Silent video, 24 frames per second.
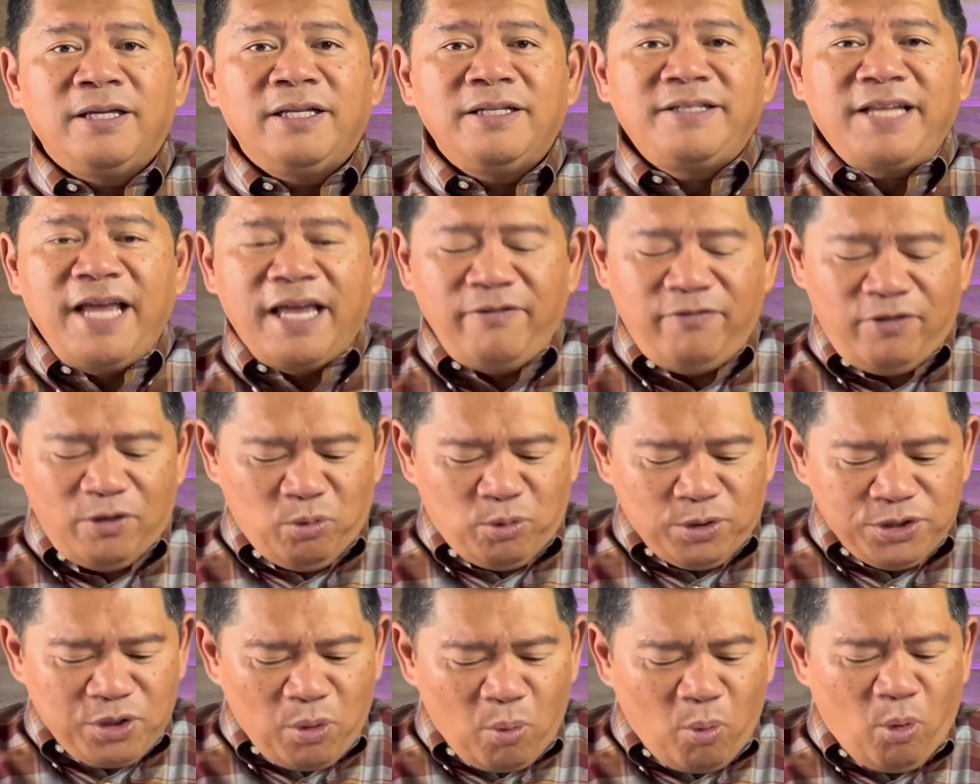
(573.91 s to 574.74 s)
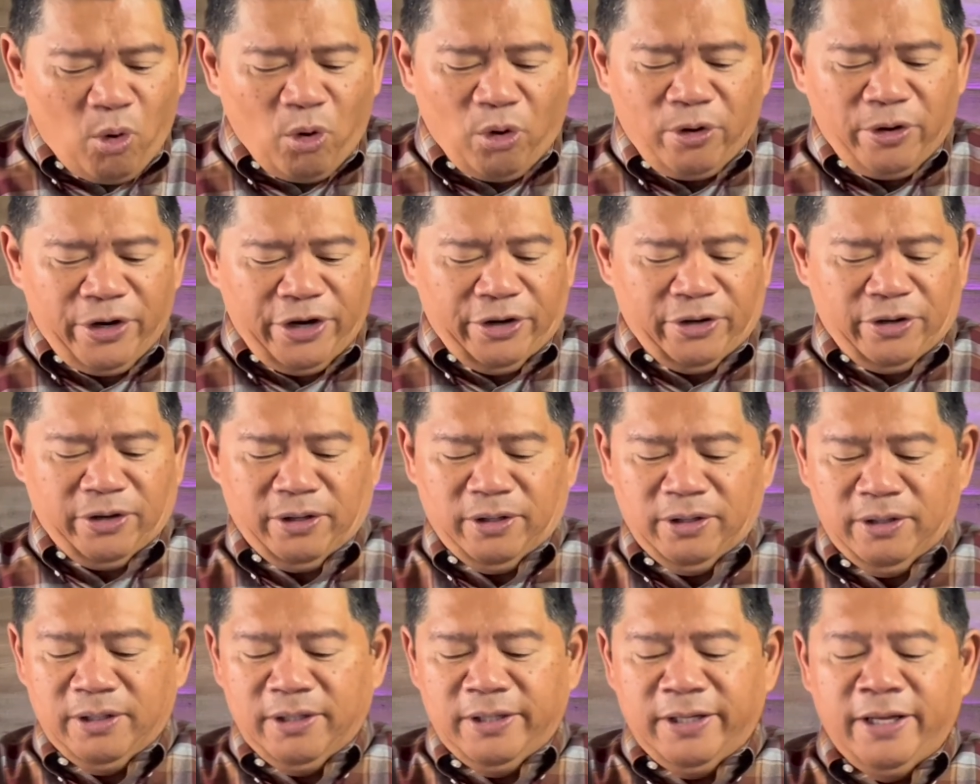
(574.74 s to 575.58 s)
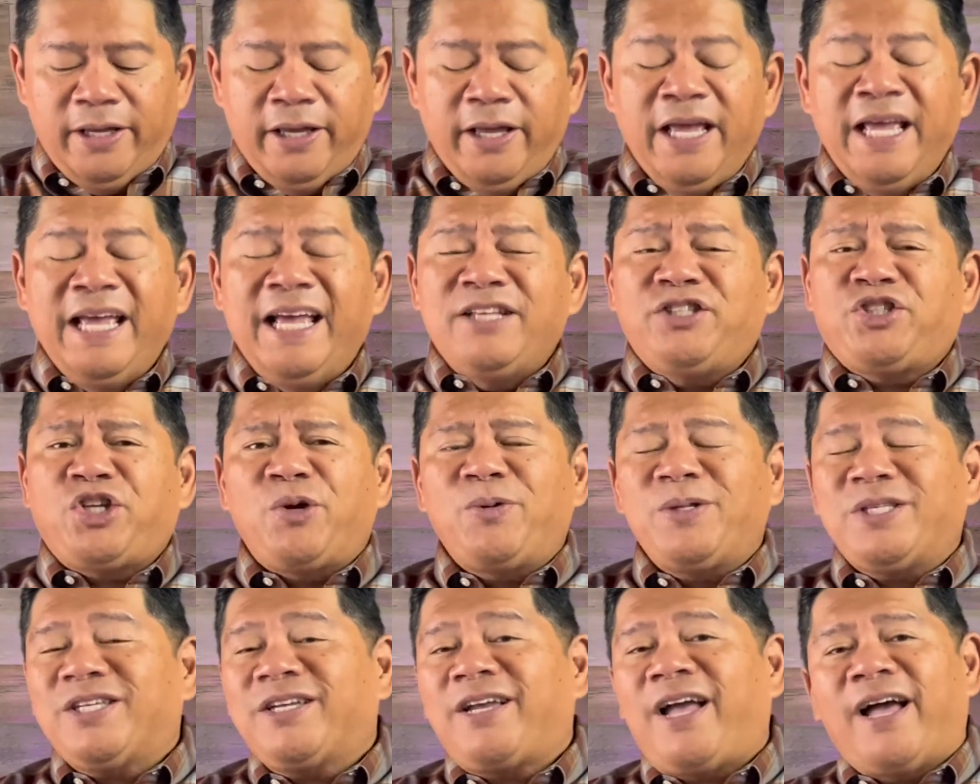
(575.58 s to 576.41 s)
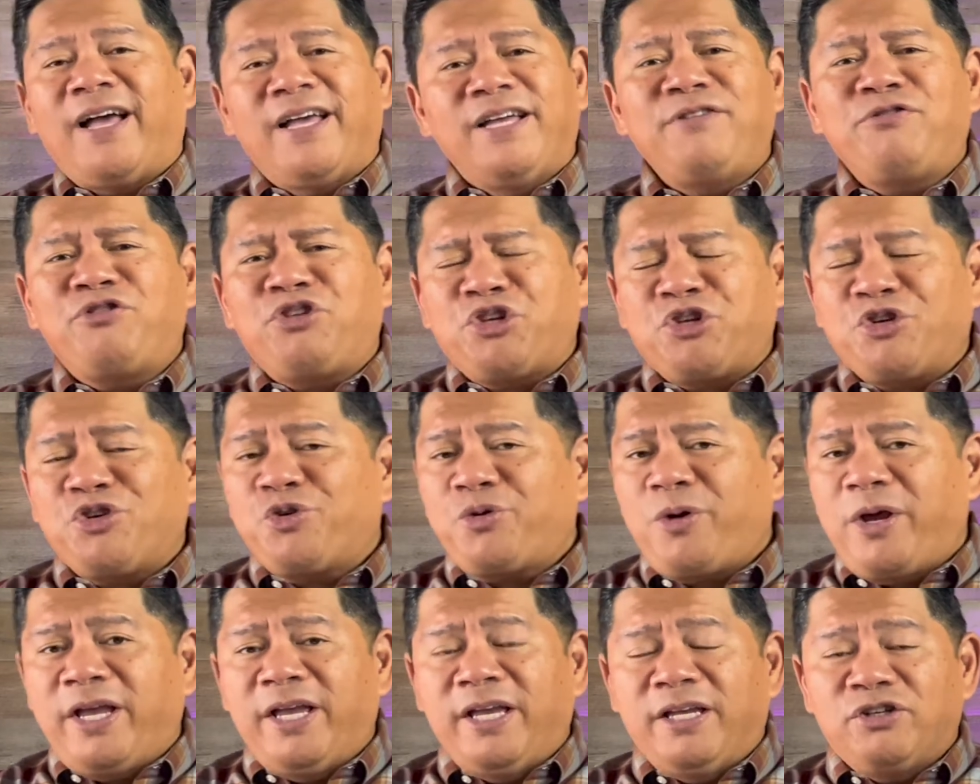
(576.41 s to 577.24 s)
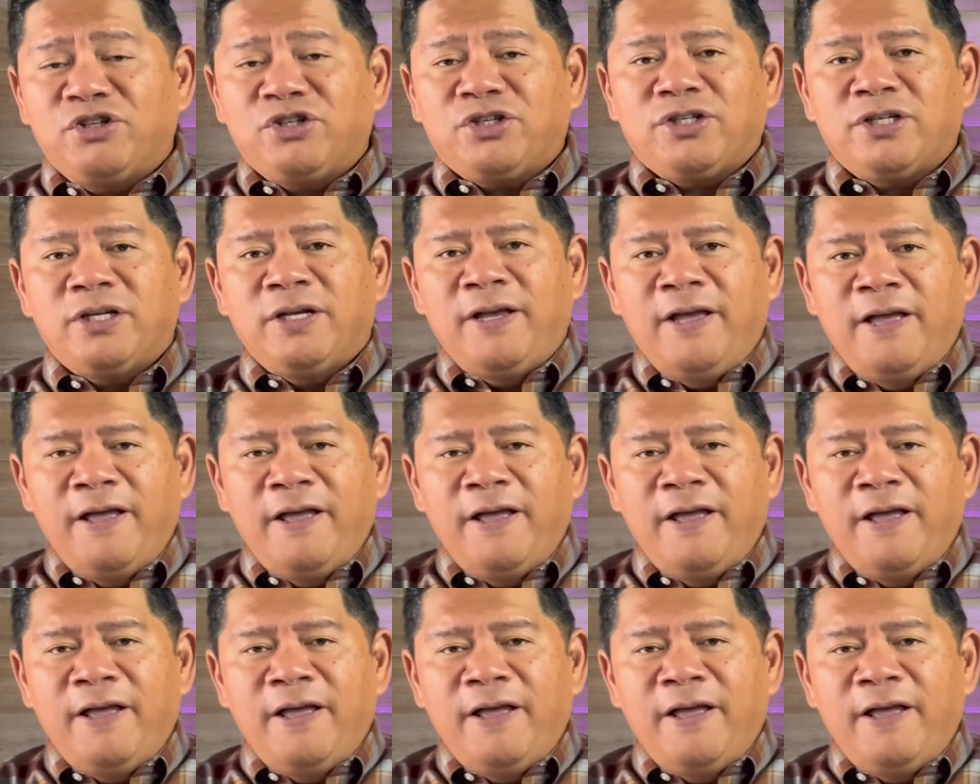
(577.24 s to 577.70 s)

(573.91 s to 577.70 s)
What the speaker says: David was a warrior. And so it's kind of strange